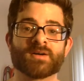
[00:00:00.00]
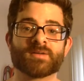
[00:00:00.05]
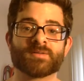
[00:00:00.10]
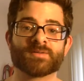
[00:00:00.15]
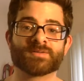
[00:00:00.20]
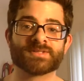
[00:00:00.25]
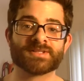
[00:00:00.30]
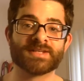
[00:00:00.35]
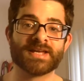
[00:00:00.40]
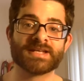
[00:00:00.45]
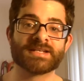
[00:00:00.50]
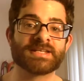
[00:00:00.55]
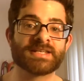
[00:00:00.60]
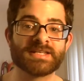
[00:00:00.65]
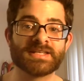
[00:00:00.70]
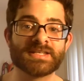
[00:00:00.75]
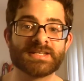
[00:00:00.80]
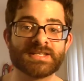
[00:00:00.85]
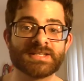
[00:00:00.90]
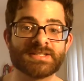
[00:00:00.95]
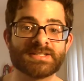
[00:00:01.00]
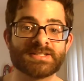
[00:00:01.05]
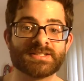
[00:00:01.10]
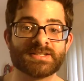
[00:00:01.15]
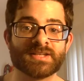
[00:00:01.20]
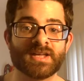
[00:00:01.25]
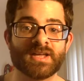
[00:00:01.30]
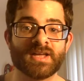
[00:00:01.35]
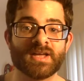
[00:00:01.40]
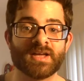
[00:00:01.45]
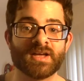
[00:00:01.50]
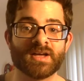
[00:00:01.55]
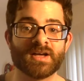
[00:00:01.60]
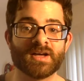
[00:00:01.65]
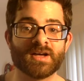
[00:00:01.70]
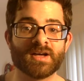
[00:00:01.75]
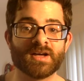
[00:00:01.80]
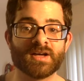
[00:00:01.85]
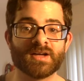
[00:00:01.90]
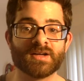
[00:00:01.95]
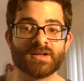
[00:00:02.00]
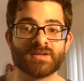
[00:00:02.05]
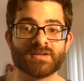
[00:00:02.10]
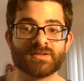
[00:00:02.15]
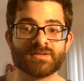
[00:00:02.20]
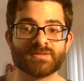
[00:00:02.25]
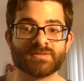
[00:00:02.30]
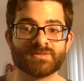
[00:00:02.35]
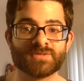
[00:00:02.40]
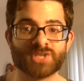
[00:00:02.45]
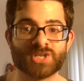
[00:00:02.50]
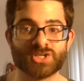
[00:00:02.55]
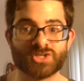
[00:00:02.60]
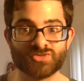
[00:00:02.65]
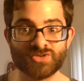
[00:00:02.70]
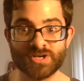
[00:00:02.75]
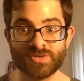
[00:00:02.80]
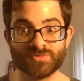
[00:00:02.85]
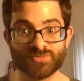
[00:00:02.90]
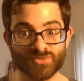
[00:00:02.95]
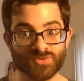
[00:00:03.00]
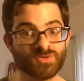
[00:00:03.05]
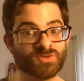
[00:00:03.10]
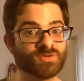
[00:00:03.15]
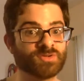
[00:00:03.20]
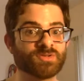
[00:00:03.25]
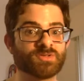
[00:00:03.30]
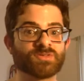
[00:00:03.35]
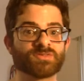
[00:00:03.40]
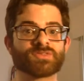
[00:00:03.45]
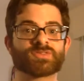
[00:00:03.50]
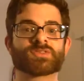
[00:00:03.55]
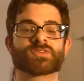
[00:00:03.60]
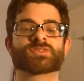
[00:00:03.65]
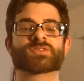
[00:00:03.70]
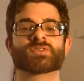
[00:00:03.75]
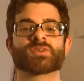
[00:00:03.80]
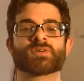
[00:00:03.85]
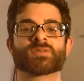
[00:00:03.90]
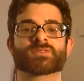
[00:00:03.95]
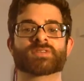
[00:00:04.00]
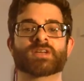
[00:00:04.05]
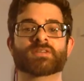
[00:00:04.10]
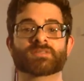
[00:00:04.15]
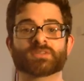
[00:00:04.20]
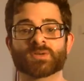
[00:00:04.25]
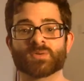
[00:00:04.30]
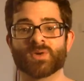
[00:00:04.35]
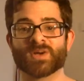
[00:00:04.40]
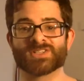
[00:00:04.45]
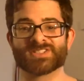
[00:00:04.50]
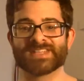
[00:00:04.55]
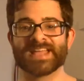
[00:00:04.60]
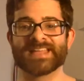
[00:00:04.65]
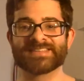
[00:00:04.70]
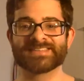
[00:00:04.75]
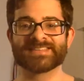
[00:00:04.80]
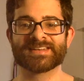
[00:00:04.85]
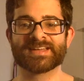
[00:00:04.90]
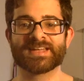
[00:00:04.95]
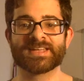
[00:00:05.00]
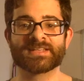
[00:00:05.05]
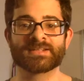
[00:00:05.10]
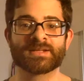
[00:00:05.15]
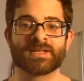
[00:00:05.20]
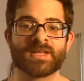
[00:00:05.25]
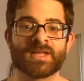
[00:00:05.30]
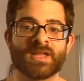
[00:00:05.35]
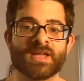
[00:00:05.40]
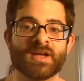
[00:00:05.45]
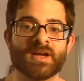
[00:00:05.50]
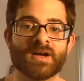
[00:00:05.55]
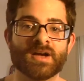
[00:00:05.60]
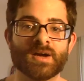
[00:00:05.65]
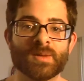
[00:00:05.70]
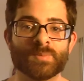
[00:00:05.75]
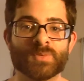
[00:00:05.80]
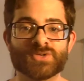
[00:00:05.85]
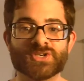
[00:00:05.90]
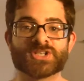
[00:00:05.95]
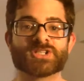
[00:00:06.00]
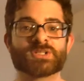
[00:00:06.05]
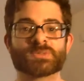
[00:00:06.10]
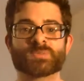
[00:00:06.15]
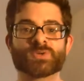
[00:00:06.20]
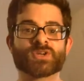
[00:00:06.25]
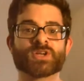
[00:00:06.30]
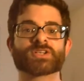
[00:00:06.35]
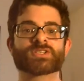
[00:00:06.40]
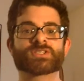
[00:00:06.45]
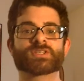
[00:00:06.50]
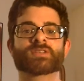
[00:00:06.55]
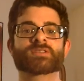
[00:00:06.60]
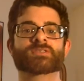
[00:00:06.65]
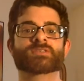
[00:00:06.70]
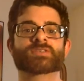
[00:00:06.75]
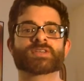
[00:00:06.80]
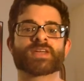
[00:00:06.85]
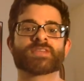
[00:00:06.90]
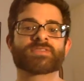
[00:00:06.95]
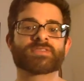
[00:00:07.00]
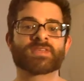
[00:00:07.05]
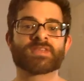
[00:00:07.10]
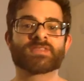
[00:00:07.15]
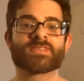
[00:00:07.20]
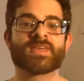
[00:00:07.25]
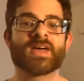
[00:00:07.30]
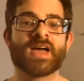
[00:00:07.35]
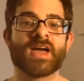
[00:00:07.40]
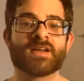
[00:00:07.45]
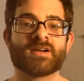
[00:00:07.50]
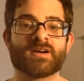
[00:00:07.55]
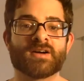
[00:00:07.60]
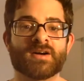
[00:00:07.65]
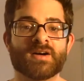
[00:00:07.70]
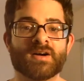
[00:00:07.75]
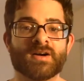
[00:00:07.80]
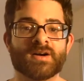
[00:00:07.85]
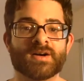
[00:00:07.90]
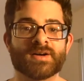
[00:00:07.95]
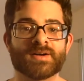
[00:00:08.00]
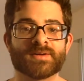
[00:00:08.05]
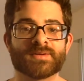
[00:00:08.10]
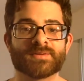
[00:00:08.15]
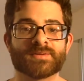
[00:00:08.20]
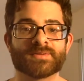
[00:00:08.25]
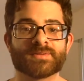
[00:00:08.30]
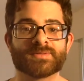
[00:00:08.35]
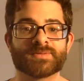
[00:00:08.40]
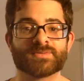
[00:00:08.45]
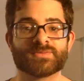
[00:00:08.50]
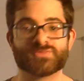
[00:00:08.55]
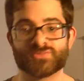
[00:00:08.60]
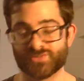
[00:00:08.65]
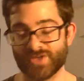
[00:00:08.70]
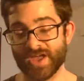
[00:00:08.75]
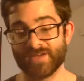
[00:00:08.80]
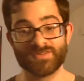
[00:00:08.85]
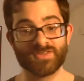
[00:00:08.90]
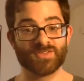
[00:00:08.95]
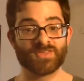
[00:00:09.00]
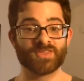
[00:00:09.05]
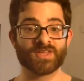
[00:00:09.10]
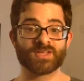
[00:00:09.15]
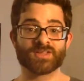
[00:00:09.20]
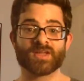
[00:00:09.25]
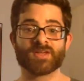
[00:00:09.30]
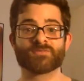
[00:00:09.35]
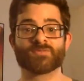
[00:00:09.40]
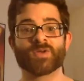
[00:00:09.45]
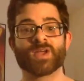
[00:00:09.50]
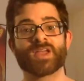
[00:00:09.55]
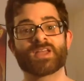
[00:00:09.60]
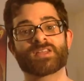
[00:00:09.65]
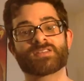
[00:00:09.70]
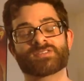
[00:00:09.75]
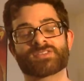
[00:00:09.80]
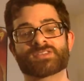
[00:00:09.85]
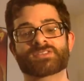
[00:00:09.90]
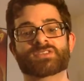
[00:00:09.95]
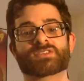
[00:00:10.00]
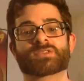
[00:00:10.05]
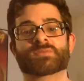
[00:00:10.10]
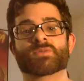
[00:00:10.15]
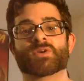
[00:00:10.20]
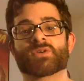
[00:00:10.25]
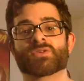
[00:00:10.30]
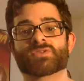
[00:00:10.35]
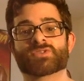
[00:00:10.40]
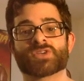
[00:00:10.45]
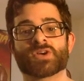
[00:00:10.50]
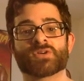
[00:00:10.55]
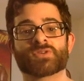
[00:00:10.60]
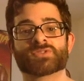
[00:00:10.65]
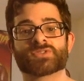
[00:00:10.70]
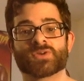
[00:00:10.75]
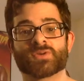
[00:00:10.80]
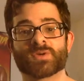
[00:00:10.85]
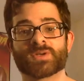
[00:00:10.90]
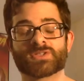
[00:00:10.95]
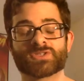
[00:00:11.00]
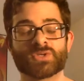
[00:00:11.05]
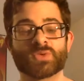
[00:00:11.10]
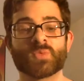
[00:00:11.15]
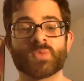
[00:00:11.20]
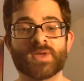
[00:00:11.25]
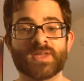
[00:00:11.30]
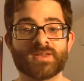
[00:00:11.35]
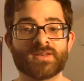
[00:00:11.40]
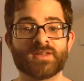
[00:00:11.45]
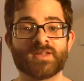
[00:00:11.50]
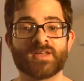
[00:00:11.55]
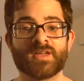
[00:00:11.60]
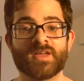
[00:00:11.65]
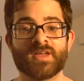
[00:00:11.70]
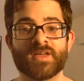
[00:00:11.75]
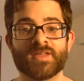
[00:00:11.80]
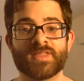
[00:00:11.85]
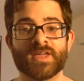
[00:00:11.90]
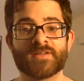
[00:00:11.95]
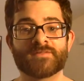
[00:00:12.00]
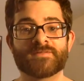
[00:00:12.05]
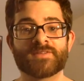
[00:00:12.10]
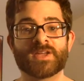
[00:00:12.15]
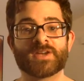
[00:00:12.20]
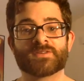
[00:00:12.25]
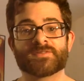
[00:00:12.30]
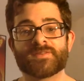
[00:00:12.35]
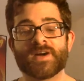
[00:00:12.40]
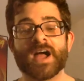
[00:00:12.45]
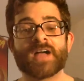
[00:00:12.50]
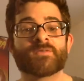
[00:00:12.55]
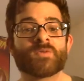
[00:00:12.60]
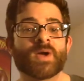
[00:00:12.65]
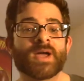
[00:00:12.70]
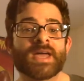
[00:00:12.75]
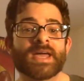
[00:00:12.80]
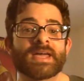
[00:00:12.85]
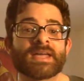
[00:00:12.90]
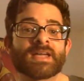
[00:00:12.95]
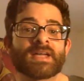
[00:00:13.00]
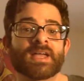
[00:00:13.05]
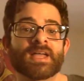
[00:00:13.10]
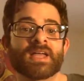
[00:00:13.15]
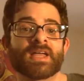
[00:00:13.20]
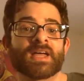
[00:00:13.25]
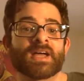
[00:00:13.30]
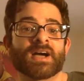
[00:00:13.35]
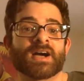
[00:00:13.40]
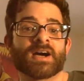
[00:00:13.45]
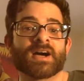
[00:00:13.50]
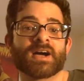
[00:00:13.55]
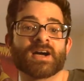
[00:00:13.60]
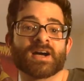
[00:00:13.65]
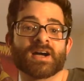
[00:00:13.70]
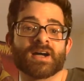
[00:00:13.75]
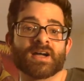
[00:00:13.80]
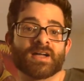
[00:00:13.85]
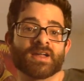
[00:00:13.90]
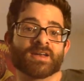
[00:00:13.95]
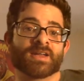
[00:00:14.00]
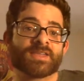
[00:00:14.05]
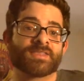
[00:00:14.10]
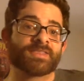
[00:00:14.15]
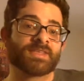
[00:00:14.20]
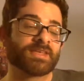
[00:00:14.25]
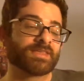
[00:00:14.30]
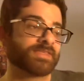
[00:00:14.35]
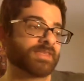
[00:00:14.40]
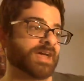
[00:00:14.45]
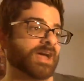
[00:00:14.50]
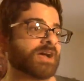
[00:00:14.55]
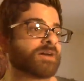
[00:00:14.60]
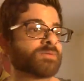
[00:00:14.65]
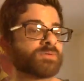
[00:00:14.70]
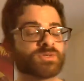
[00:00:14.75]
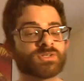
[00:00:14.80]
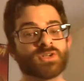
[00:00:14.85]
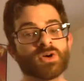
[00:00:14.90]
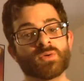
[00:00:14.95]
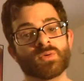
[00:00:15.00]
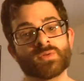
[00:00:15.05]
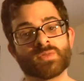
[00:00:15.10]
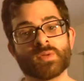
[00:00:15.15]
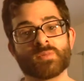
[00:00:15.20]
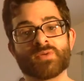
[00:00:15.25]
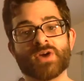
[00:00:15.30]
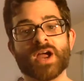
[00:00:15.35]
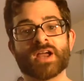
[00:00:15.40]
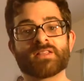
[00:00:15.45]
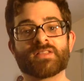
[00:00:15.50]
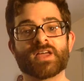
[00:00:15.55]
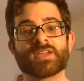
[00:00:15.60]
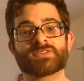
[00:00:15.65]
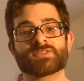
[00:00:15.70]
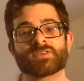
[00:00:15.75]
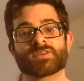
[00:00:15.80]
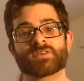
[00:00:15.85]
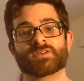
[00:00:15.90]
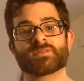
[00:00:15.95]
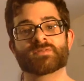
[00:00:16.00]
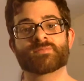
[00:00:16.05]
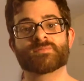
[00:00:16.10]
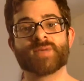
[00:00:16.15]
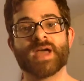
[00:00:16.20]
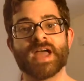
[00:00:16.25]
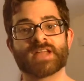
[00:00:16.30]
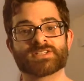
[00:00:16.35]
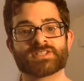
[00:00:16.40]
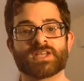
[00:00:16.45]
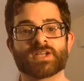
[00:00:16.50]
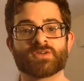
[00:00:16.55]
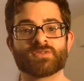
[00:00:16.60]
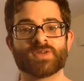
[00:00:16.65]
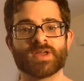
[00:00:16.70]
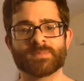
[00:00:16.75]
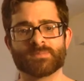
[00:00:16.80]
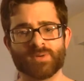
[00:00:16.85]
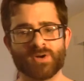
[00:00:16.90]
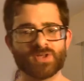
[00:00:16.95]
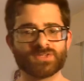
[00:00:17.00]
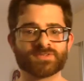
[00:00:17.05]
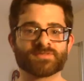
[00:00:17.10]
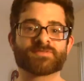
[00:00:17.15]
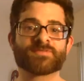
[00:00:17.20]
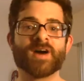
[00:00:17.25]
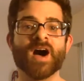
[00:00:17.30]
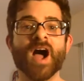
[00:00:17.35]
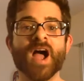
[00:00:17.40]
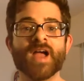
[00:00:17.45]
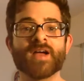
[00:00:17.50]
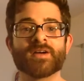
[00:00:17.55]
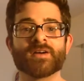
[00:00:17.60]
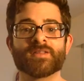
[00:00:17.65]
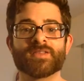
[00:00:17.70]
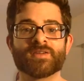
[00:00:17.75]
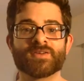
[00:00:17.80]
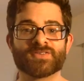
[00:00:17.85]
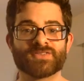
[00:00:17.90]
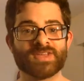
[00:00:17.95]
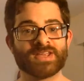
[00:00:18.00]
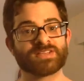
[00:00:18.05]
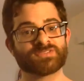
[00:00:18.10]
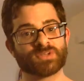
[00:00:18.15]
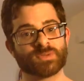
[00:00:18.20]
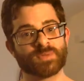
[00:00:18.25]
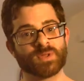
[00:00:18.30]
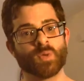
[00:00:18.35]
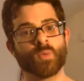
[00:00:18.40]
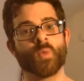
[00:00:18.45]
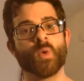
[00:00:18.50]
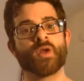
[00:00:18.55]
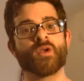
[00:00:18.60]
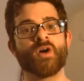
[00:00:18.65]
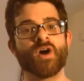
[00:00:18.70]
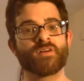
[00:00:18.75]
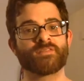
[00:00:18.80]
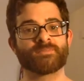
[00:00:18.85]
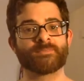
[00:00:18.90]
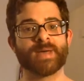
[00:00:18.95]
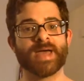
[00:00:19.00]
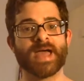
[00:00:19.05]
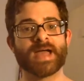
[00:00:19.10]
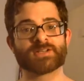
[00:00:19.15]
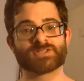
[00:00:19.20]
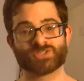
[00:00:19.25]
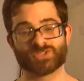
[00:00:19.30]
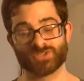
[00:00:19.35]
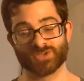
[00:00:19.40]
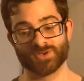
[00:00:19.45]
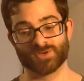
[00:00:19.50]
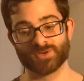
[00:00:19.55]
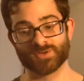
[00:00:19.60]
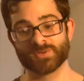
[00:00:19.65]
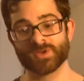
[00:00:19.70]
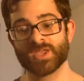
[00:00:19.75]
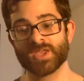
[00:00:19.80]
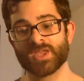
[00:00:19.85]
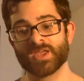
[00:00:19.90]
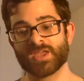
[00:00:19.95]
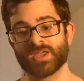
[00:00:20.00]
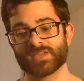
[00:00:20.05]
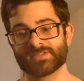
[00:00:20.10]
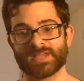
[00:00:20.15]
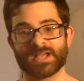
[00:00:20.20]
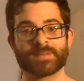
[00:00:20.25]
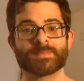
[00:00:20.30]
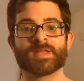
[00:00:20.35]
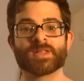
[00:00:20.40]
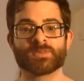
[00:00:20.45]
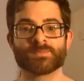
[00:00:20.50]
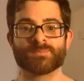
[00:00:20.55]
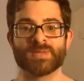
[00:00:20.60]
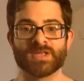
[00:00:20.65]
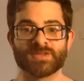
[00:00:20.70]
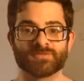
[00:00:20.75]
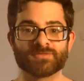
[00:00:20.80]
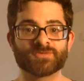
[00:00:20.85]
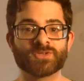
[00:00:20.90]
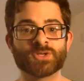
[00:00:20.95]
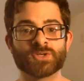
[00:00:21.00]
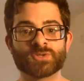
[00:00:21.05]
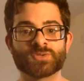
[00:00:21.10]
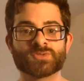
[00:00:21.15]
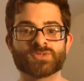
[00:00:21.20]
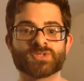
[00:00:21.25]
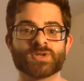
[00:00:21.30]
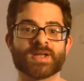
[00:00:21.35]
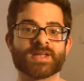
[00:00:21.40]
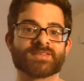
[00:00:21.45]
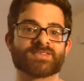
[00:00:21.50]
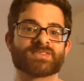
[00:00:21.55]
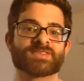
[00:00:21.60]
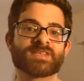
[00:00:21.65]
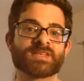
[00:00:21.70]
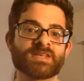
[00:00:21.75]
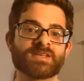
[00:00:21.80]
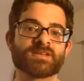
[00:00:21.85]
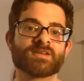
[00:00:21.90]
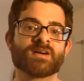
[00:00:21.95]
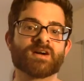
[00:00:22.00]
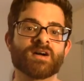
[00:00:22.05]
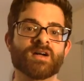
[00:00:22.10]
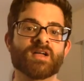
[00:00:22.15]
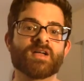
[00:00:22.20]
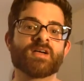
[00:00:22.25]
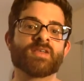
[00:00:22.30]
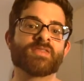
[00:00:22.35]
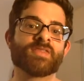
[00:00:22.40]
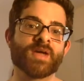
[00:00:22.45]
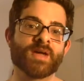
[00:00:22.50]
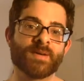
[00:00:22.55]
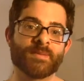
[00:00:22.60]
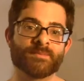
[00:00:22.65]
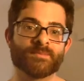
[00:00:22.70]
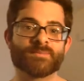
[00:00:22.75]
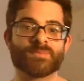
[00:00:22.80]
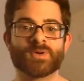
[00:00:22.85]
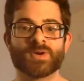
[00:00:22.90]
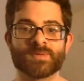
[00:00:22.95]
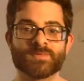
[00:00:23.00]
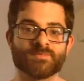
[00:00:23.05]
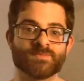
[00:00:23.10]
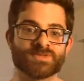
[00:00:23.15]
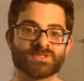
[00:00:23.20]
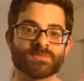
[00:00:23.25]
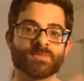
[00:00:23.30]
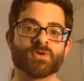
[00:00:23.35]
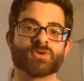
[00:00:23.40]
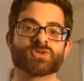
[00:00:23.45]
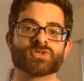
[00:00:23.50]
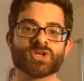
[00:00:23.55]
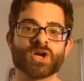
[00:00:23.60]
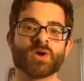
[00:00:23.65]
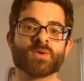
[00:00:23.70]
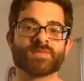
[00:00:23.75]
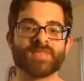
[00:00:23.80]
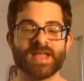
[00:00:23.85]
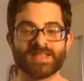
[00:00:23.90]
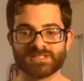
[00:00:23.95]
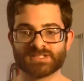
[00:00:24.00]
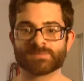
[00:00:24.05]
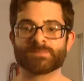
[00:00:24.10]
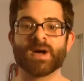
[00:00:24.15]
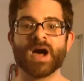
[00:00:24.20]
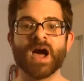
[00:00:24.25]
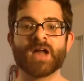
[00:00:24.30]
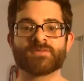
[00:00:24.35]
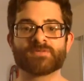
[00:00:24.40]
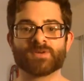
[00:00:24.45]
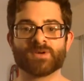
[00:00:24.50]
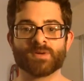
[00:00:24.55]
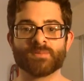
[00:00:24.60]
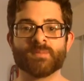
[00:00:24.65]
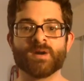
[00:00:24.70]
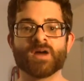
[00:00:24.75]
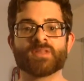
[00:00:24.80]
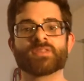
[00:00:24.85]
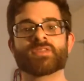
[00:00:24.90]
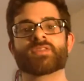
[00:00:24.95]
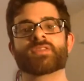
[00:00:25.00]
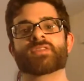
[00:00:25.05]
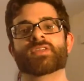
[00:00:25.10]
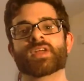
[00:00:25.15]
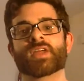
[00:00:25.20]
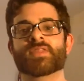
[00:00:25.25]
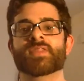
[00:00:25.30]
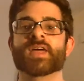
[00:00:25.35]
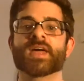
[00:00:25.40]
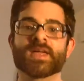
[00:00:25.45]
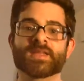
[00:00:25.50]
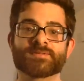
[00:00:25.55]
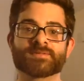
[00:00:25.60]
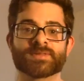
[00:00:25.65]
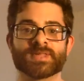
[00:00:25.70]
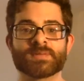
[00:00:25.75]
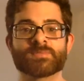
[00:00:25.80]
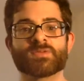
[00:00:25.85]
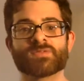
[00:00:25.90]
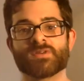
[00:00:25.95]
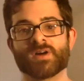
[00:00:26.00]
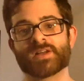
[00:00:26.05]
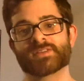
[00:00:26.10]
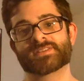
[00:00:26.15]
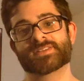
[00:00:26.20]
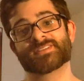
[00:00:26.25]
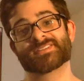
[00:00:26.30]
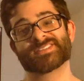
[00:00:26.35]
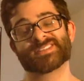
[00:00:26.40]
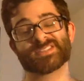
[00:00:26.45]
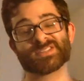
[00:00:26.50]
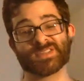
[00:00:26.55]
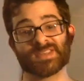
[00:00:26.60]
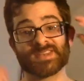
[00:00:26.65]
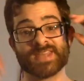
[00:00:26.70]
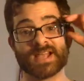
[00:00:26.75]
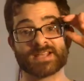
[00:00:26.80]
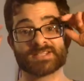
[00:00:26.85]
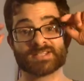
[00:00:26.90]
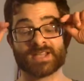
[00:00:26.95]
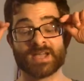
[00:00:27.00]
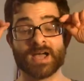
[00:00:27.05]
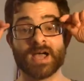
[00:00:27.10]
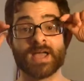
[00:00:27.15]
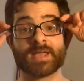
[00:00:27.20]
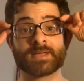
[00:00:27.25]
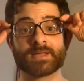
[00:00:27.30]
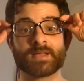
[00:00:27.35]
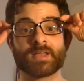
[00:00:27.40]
Tonight is Extreme Rules, so definitely gonna watch that tonight. Predictions. I think that everything that I've read says that Samoa Joe is going to win that Fatal 5-Way. And I think that, with the Brock Lesnar match at Great Balls of Fire, they're saying it's going to be a one-off match, so it's not going to be a big feud. So I can see them putting Samoa Joe in that spot for a month, and then they move on to the next guy.